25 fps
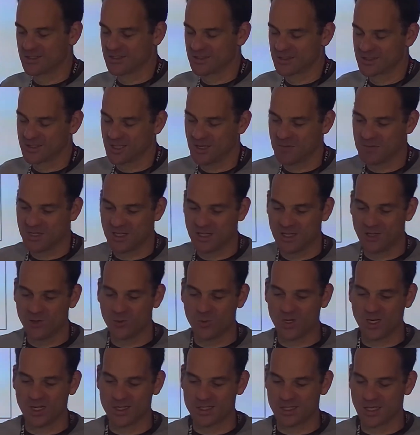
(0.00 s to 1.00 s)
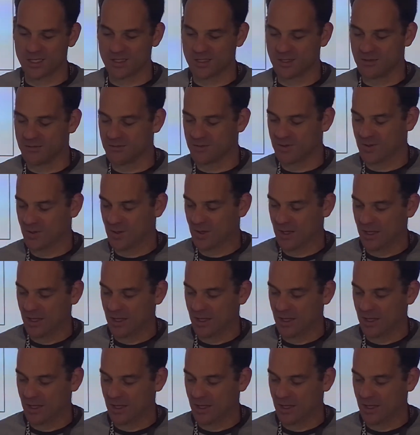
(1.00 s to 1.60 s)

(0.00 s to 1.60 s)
seems a little bit excessive.